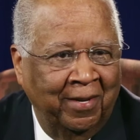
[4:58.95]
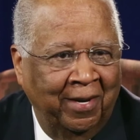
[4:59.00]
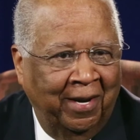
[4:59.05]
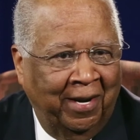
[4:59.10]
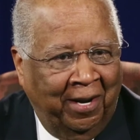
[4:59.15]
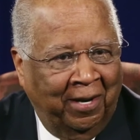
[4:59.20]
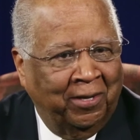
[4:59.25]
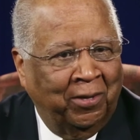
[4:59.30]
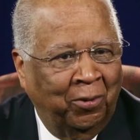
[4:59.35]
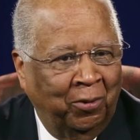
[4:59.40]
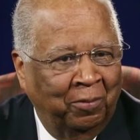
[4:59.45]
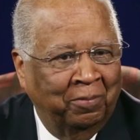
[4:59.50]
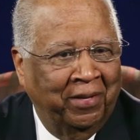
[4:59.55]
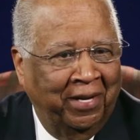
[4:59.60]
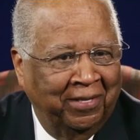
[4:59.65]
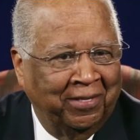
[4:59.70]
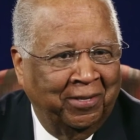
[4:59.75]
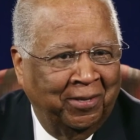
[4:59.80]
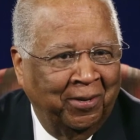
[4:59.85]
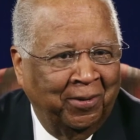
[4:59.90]
and I told them
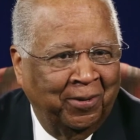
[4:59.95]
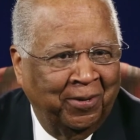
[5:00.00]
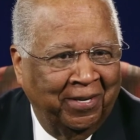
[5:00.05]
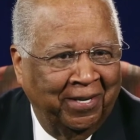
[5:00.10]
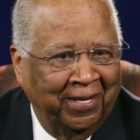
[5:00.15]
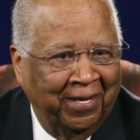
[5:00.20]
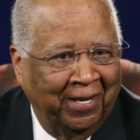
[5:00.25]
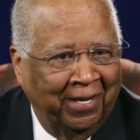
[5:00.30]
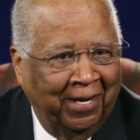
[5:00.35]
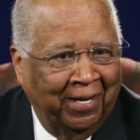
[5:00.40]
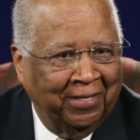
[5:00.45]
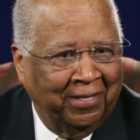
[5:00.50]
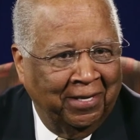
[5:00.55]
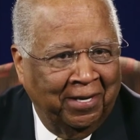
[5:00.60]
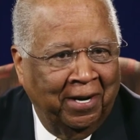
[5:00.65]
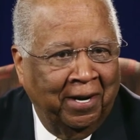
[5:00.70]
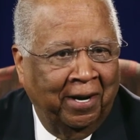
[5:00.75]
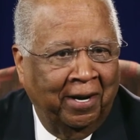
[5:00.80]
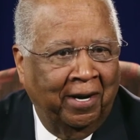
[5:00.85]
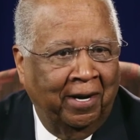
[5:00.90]
that story. And I
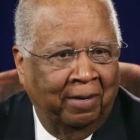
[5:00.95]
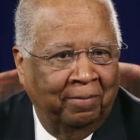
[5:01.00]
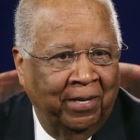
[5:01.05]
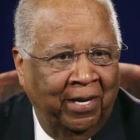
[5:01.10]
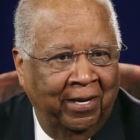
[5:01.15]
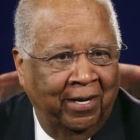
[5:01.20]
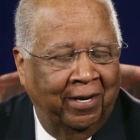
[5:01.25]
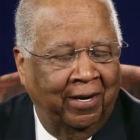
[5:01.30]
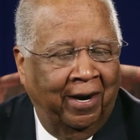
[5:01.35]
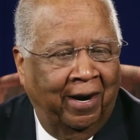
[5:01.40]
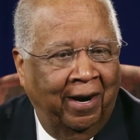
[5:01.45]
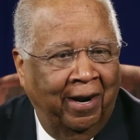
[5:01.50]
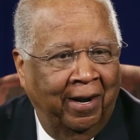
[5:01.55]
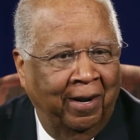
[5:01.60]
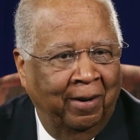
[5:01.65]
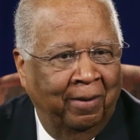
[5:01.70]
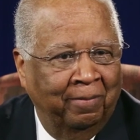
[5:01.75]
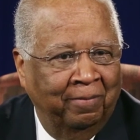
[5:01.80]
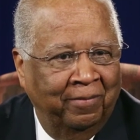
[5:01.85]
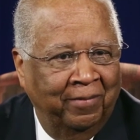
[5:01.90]
said, "Now, here I
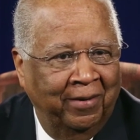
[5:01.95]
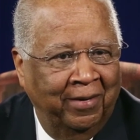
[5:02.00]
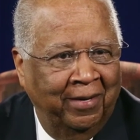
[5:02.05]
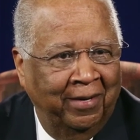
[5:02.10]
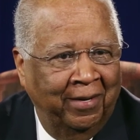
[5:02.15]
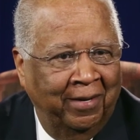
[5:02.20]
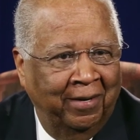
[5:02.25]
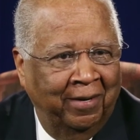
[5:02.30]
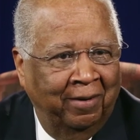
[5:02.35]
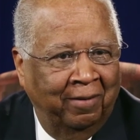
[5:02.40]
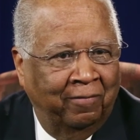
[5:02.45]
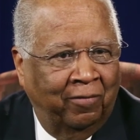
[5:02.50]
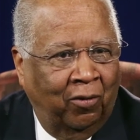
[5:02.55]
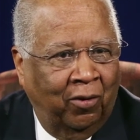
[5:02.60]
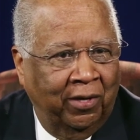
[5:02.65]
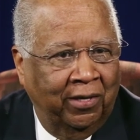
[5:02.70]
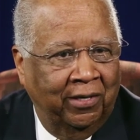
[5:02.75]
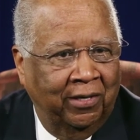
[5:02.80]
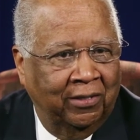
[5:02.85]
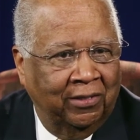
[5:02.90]
am.
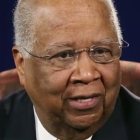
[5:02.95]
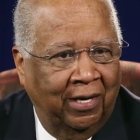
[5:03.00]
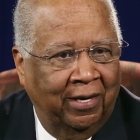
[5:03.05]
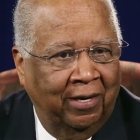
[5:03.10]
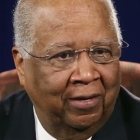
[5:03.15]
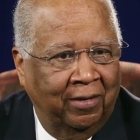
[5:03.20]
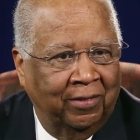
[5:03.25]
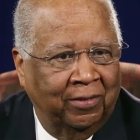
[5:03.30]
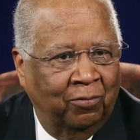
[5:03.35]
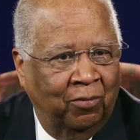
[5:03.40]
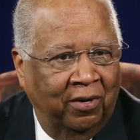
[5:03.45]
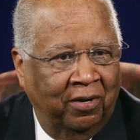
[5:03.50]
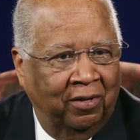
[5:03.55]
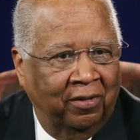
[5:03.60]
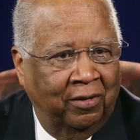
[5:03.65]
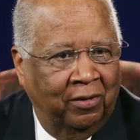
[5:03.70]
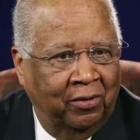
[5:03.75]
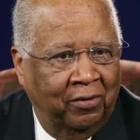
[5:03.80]
40 years later, it's one of the